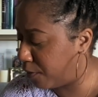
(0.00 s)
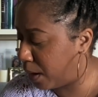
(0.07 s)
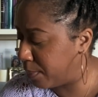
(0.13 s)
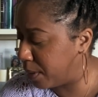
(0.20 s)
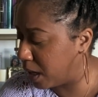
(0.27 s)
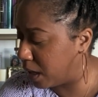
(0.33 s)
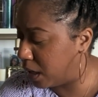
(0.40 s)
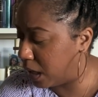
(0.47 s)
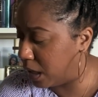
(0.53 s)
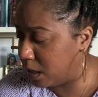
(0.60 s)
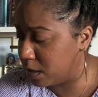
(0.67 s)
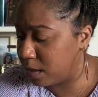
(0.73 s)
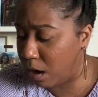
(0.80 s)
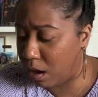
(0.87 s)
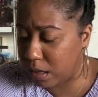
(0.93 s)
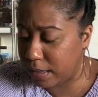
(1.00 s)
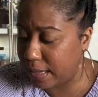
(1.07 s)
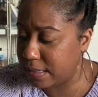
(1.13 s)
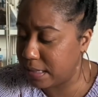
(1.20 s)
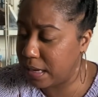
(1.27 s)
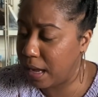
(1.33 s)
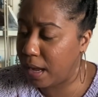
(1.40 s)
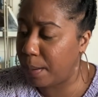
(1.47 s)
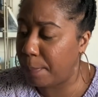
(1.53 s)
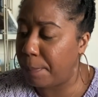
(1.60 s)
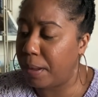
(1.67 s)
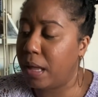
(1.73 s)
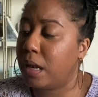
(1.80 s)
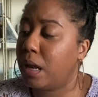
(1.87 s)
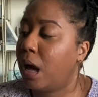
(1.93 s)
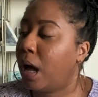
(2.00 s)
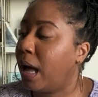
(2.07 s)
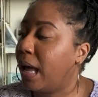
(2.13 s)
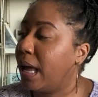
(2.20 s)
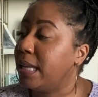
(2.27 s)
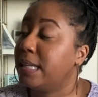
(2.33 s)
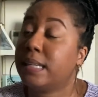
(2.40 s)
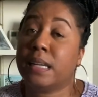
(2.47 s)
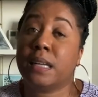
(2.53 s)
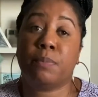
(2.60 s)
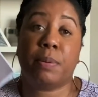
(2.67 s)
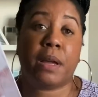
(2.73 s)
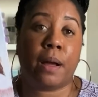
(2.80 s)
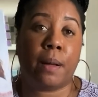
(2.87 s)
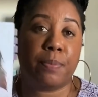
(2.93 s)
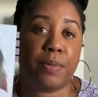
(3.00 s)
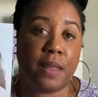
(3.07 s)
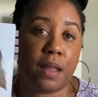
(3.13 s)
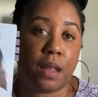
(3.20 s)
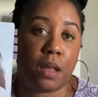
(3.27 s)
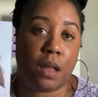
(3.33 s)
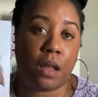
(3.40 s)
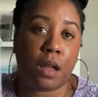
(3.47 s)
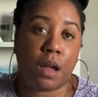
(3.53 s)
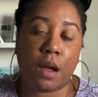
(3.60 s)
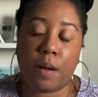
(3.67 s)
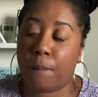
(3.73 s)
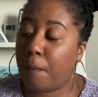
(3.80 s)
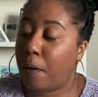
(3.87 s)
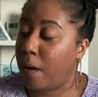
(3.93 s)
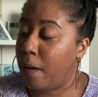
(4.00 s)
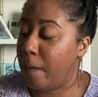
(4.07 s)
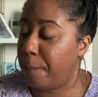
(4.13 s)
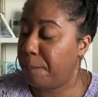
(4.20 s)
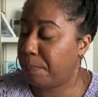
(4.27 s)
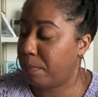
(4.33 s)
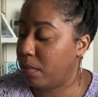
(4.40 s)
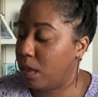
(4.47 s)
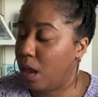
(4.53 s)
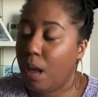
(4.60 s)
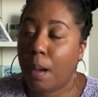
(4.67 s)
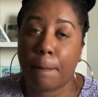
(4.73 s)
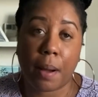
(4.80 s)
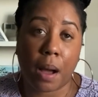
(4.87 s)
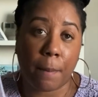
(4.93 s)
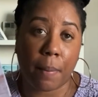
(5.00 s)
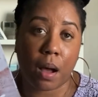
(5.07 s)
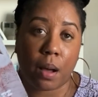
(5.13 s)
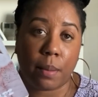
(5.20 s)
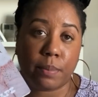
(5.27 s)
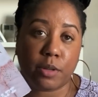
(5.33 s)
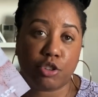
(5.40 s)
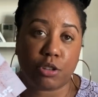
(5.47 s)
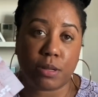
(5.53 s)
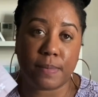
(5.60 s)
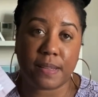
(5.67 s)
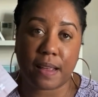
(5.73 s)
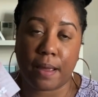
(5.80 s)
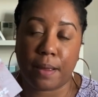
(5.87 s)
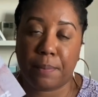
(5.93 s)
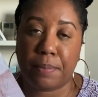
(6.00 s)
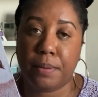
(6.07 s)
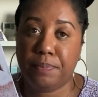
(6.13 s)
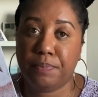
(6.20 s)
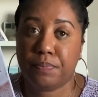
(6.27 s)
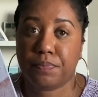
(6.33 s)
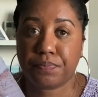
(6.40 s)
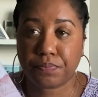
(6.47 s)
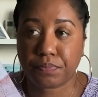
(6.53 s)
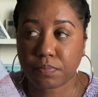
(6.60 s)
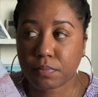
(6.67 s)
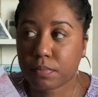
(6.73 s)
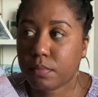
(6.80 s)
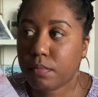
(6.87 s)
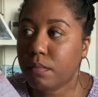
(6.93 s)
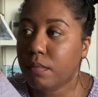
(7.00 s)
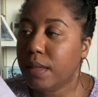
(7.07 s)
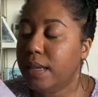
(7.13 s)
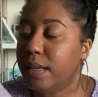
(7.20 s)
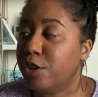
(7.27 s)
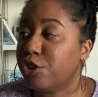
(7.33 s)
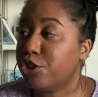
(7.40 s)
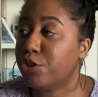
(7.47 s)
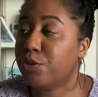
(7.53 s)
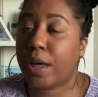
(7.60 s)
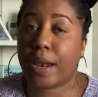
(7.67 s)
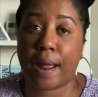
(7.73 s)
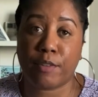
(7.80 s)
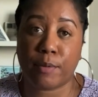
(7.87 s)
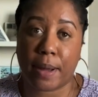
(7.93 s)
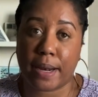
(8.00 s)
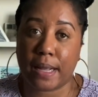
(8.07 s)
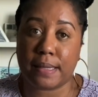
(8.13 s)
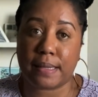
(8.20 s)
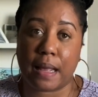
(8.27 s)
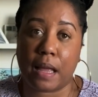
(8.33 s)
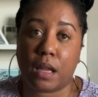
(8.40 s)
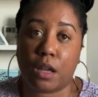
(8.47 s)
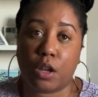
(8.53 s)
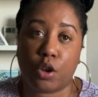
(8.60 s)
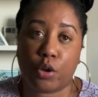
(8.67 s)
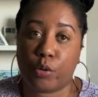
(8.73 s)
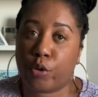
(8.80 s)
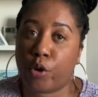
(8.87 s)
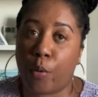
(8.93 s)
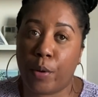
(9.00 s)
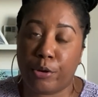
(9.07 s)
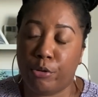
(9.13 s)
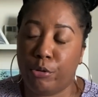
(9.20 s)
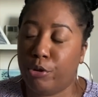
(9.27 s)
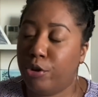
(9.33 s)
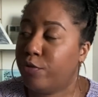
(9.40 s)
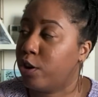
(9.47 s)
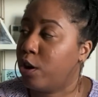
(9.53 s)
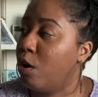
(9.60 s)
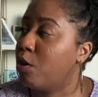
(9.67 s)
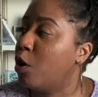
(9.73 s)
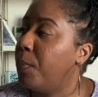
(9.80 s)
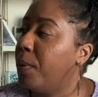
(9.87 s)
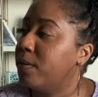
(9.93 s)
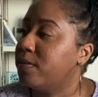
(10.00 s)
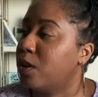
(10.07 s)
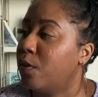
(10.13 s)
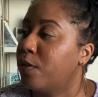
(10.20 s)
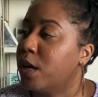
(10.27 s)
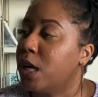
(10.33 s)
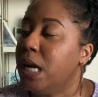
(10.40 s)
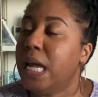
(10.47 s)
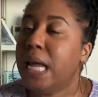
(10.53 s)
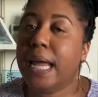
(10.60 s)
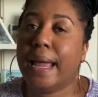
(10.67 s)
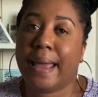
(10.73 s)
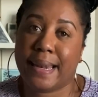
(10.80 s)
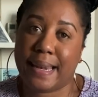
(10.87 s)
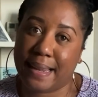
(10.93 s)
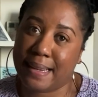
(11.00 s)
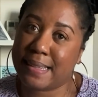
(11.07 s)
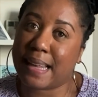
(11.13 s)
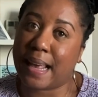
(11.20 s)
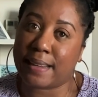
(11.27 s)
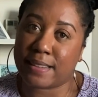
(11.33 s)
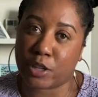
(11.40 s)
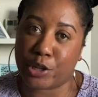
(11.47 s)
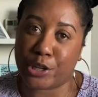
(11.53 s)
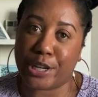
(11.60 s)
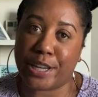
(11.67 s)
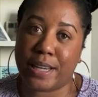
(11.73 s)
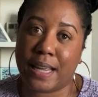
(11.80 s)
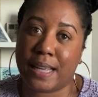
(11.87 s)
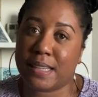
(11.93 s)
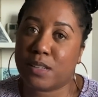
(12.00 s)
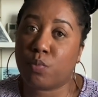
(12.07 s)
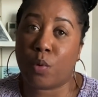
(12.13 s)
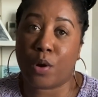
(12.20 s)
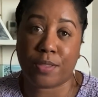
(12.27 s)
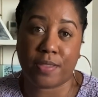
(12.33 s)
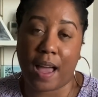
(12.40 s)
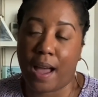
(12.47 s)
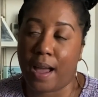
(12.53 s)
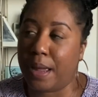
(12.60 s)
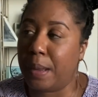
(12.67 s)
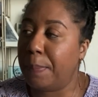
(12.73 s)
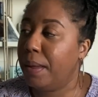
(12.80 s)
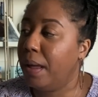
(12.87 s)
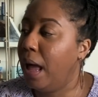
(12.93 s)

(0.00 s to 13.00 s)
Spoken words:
I'm not going to get into all of that today, but I did pick up the Pom Pom Dreamscape issue that everybody is like going cuckoo for Cocoa Puffs over. It is as good. It's worth the hype.